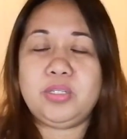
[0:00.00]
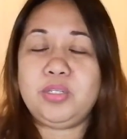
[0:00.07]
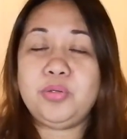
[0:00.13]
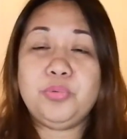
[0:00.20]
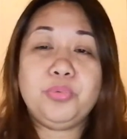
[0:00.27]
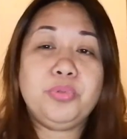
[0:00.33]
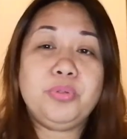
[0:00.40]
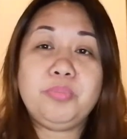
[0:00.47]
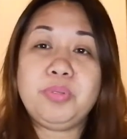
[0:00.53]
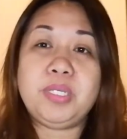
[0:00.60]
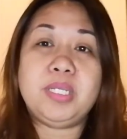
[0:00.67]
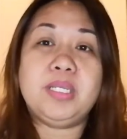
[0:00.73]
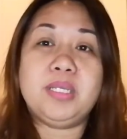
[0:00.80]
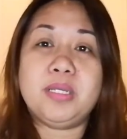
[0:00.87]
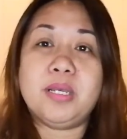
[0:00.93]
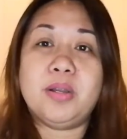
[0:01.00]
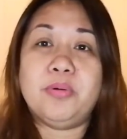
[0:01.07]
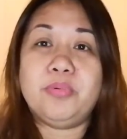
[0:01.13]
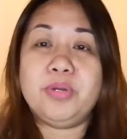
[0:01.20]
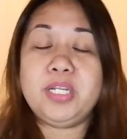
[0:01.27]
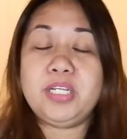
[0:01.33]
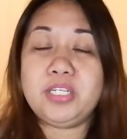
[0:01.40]
you will be
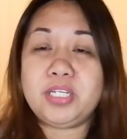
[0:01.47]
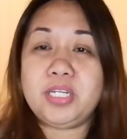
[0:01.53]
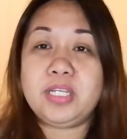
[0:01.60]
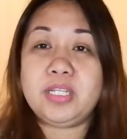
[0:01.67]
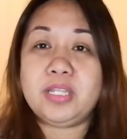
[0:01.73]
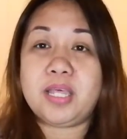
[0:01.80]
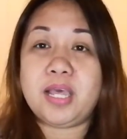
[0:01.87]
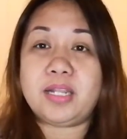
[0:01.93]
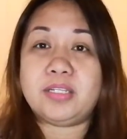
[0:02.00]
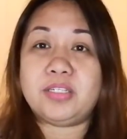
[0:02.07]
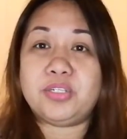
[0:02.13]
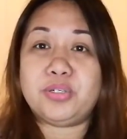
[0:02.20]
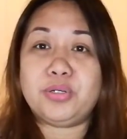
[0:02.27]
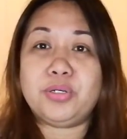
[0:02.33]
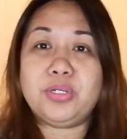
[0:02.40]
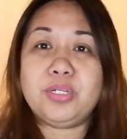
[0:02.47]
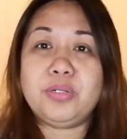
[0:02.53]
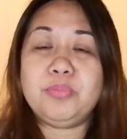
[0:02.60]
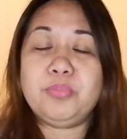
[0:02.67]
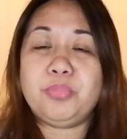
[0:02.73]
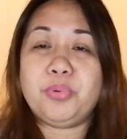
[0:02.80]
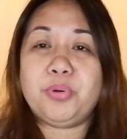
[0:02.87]
reaching that
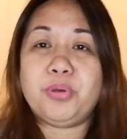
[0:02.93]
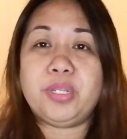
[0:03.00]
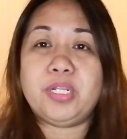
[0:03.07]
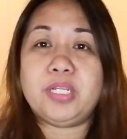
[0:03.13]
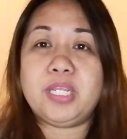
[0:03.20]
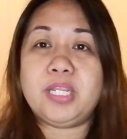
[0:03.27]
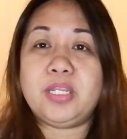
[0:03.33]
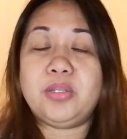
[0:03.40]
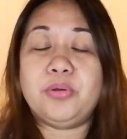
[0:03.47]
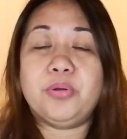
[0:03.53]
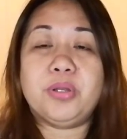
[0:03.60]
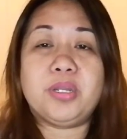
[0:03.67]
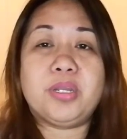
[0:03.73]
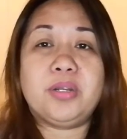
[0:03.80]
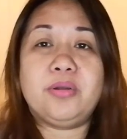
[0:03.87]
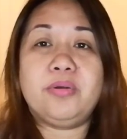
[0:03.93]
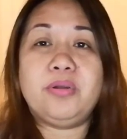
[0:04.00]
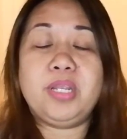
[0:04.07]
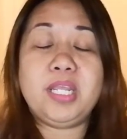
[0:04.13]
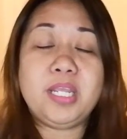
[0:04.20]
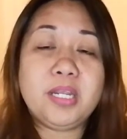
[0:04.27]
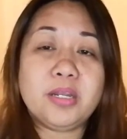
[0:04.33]
certain point in your
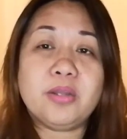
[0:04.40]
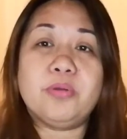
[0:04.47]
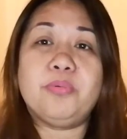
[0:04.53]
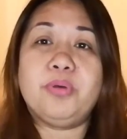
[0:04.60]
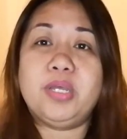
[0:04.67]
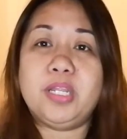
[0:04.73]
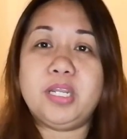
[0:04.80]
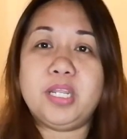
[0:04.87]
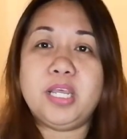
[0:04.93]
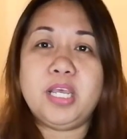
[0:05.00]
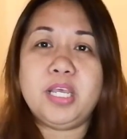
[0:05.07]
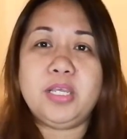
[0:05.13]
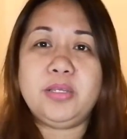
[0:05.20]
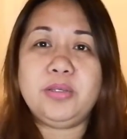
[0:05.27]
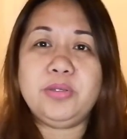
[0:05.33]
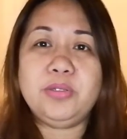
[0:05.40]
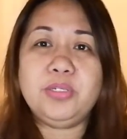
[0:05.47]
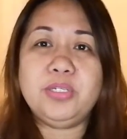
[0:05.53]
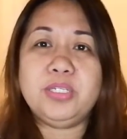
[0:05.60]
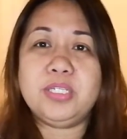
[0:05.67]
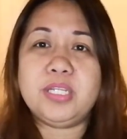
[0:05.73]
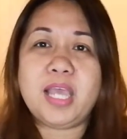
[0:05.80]
career when you
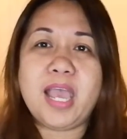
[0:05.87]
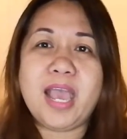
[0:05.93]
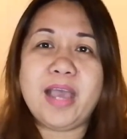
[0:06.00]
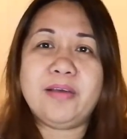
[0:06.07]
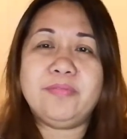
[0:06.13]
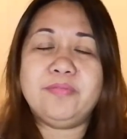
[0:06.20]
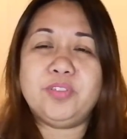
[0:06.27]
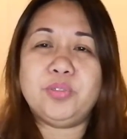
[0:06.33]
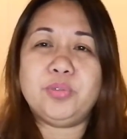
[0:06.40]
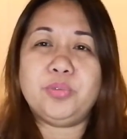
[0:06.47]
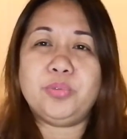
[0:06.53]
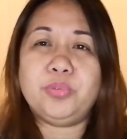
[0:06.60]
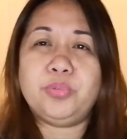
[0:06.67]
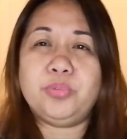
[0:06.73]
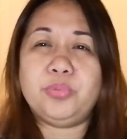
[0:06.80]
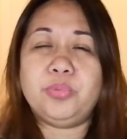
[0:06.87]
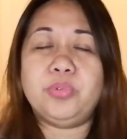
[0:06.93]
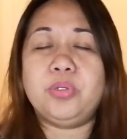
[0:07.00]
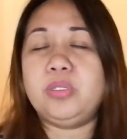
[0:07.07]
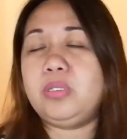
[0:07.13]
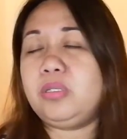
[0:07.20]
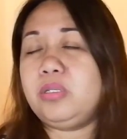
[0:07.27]
just have to,
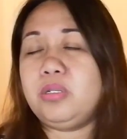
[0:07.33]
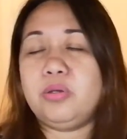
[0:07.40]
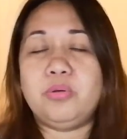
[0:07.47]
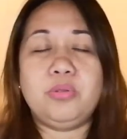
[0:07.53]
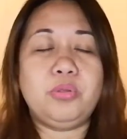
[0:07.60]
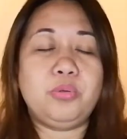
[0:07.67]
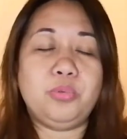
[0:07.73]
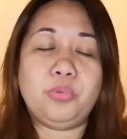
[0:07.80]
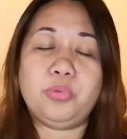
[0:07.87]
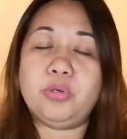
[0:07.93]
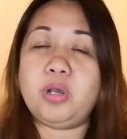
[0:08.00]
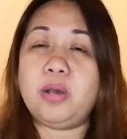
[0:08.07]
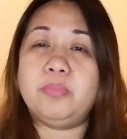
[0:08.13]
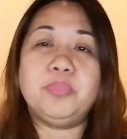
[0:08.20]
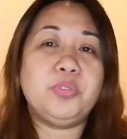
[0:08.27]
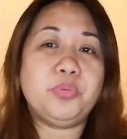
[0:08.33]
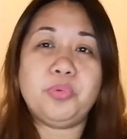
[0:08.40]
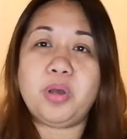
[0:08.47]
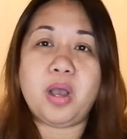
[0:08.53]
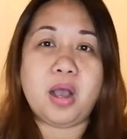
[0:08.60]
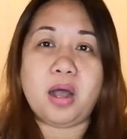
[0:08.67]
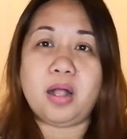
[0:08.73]
you come
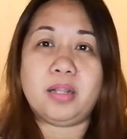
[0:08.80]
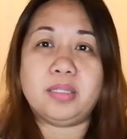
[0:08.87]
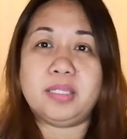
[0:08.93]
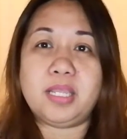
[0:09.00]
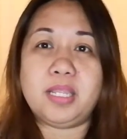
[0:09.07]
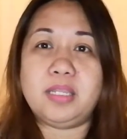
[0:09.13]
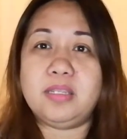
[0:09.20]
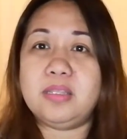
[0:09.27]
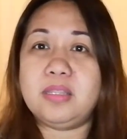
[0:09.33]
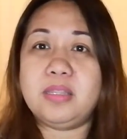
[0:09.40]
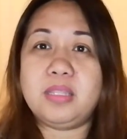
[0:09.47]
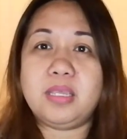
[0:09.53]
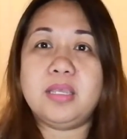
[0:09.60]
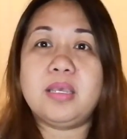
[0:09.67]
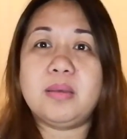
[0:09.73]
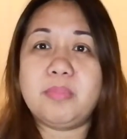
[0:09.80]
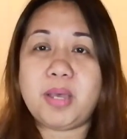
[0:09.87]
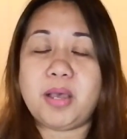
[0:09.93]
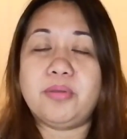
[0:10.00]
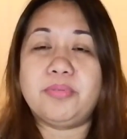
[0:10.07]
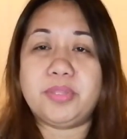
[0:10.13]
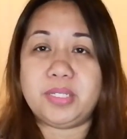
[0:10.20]
to a halt and you think
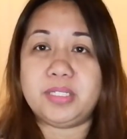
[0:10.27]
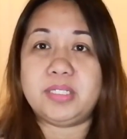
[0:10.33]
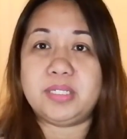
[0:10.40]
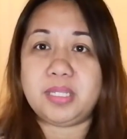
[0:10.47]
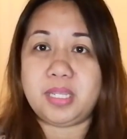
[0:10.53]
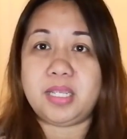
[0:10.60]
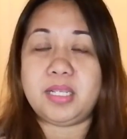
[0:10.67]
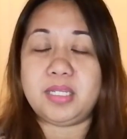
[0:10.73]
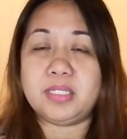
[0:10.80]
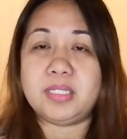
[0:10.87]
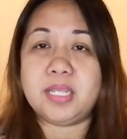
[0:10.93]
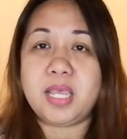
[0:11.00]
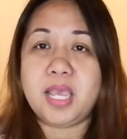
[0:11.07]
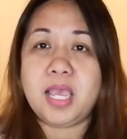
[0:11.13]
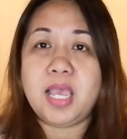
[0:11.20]
about these things.